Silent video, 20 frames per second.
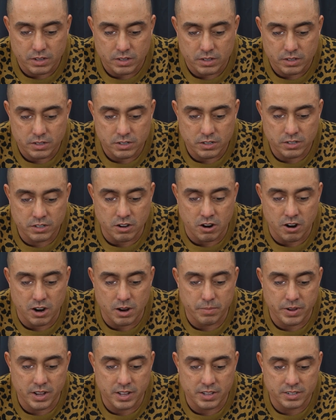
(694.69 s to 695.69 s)
Sorry,
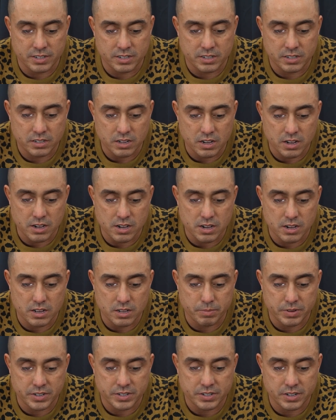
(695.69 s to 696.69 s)
man. Let
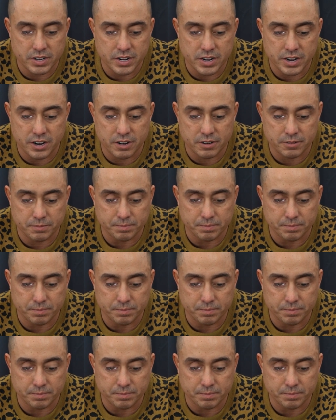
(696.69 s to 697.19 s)
me see here.